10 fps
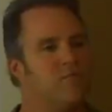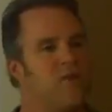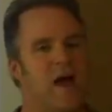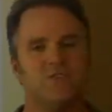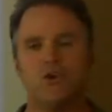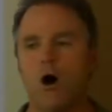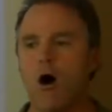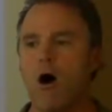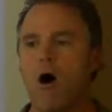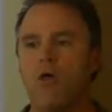That's
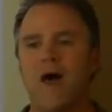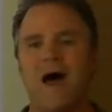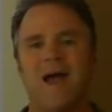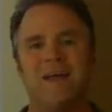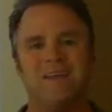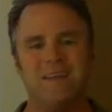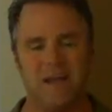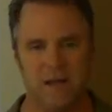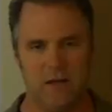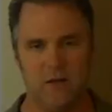all I
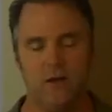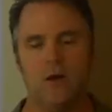did.